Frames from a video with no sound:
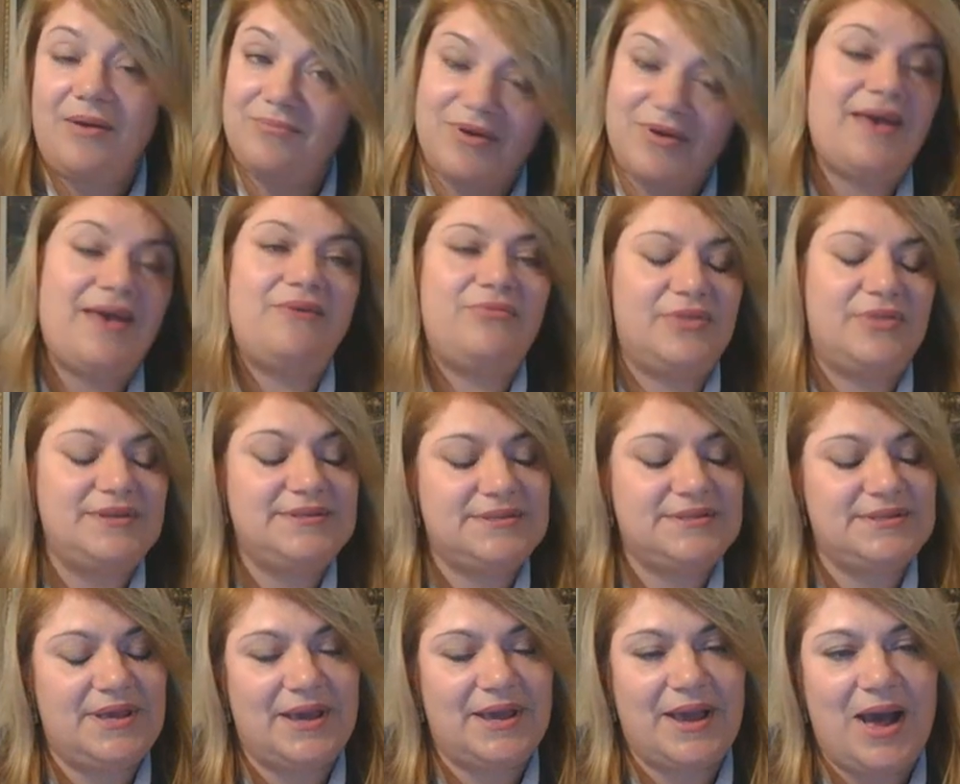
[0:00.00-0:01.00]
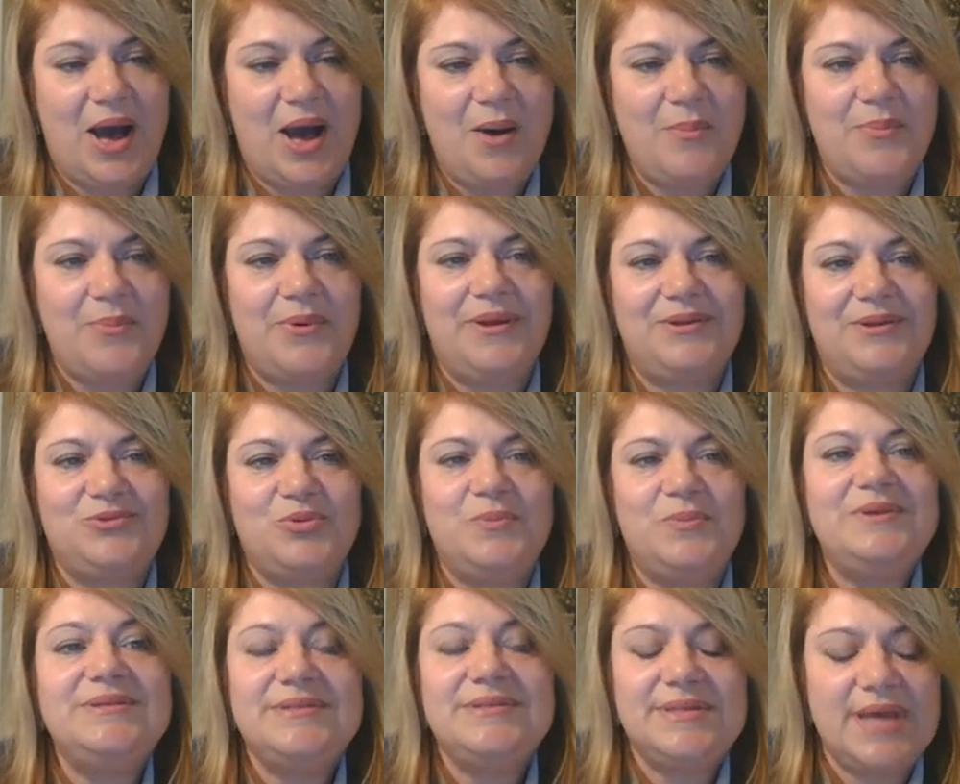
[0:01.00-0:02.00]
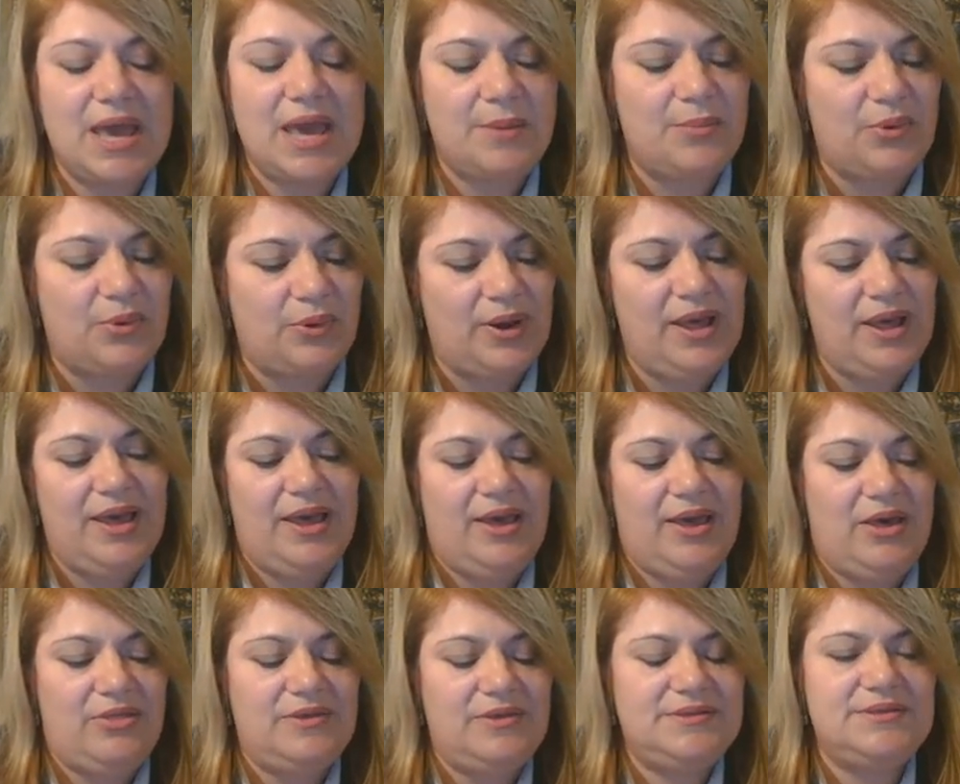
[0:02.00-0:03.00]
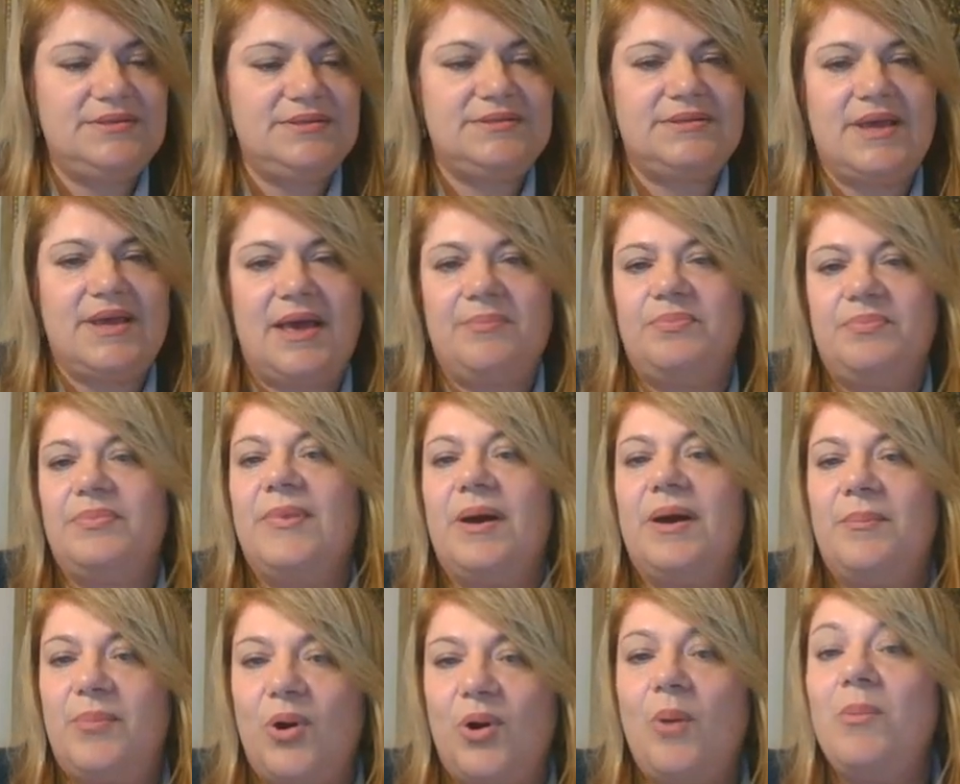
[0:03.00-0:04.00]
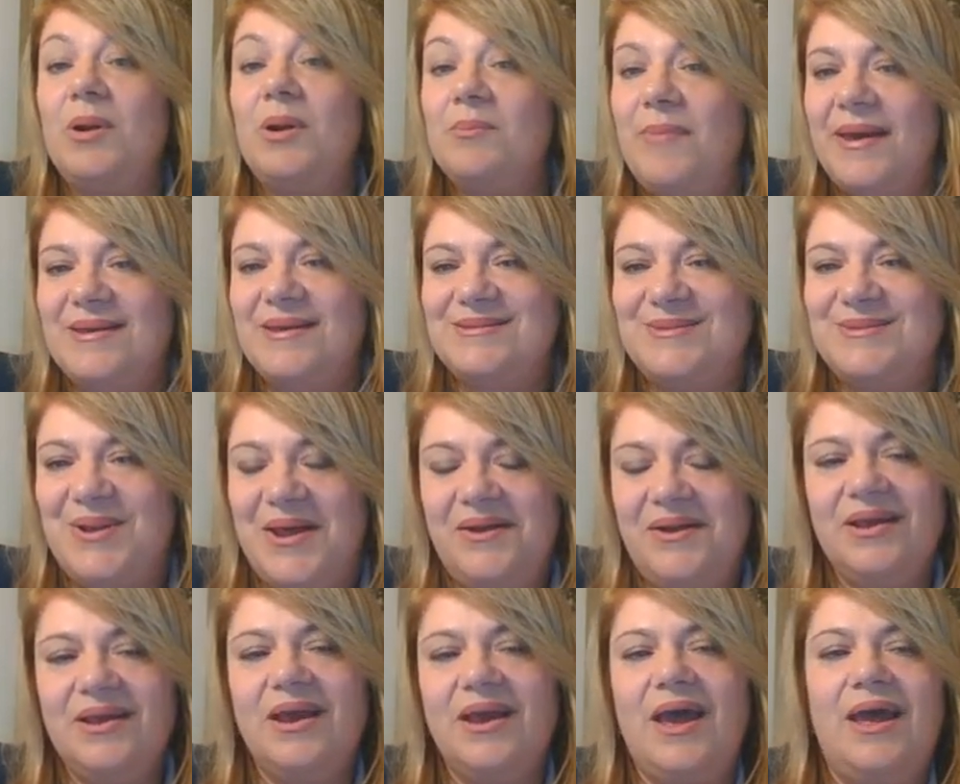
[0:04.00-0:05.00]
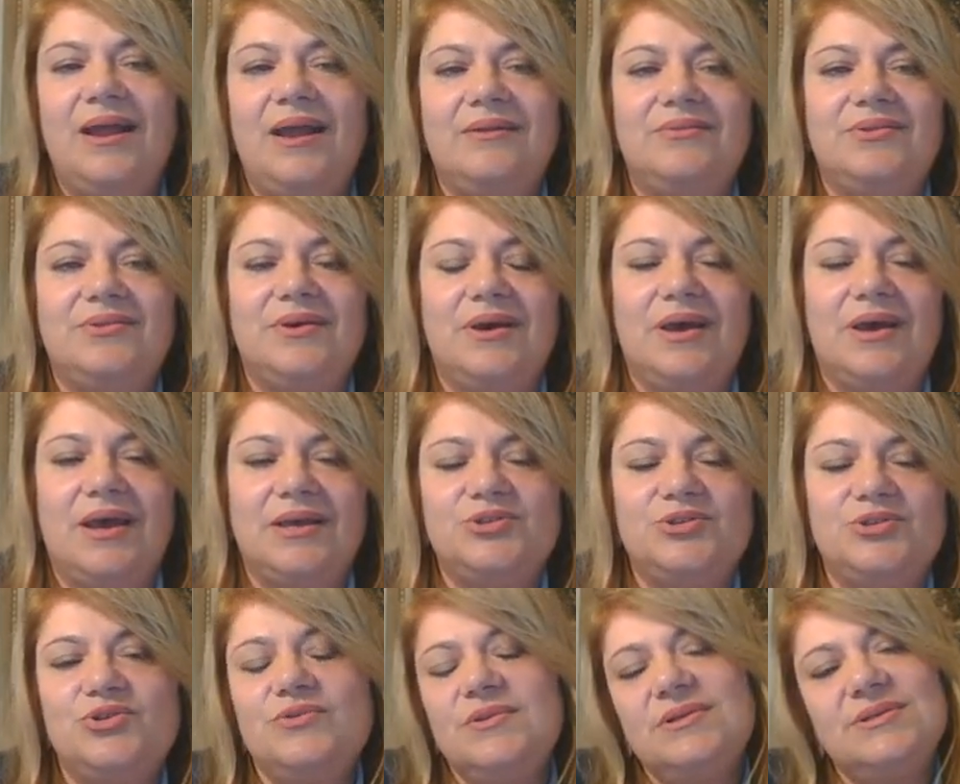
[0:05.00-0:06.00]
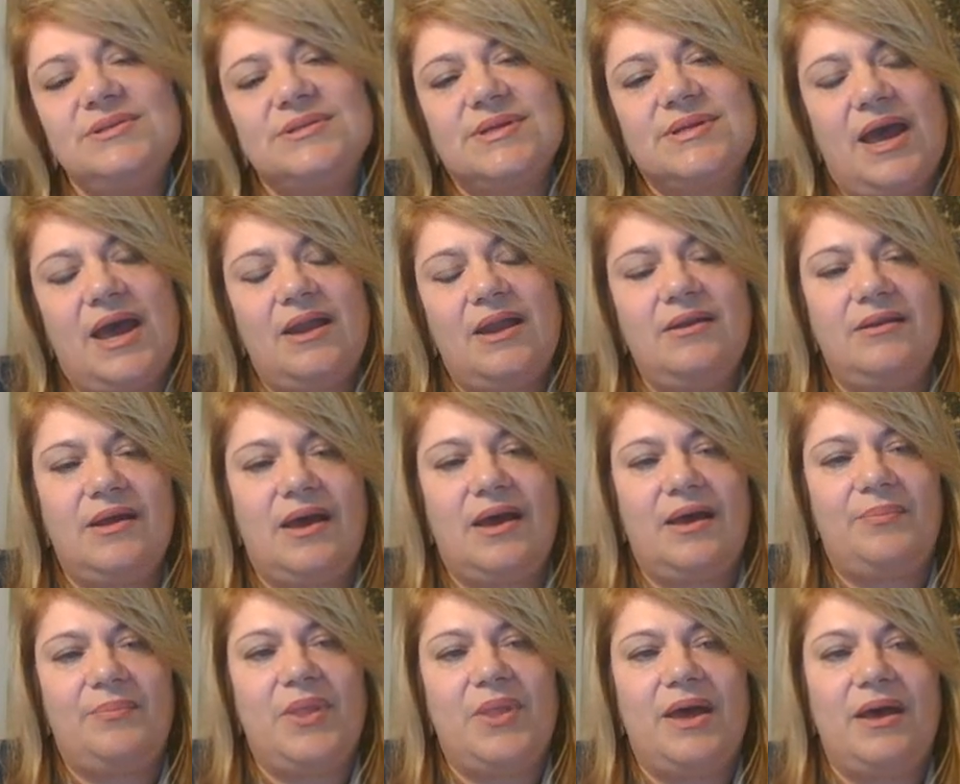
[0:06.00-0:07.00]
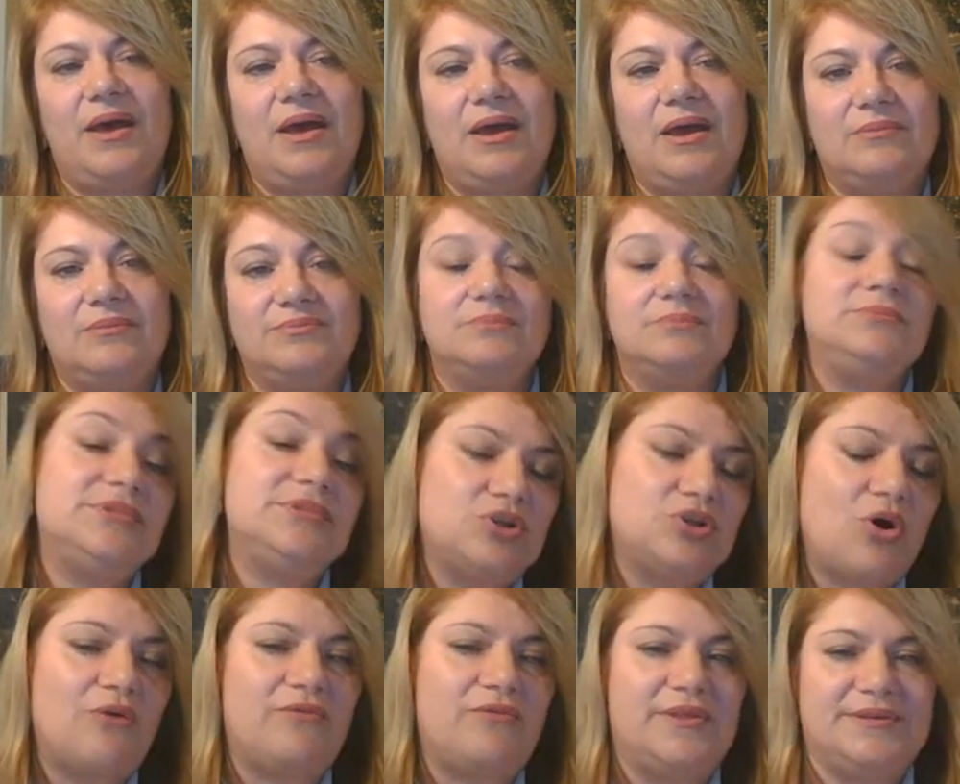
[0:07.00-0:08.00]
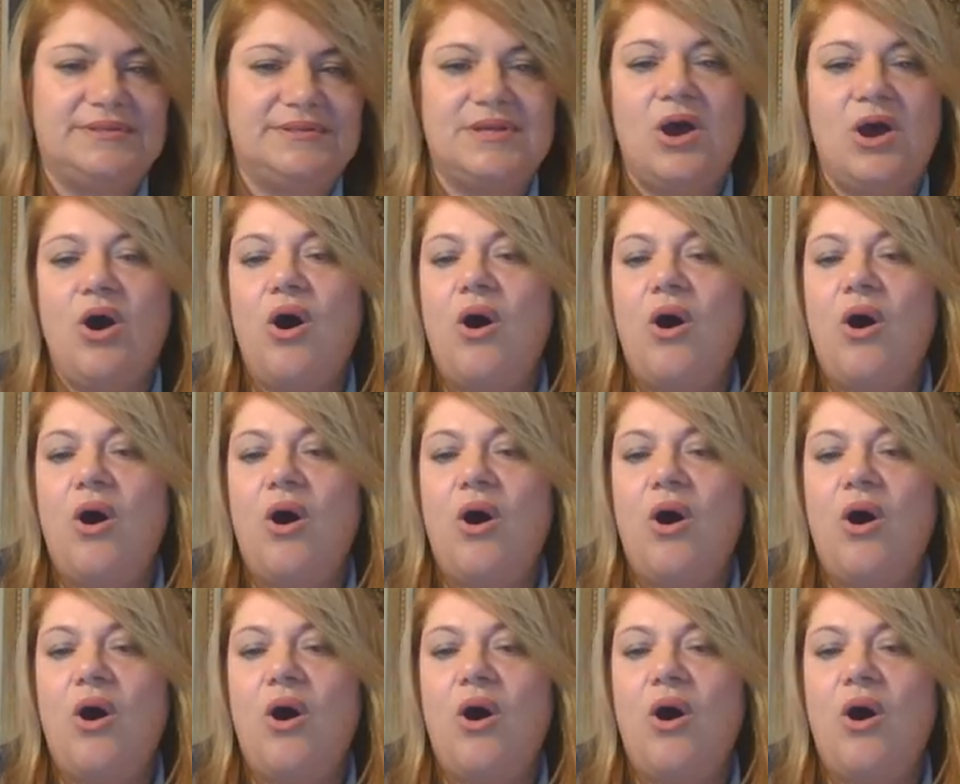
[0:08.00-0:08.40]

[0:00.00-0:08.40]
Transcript: have this cup to be stable? This is problem-based learning, and students can solve this.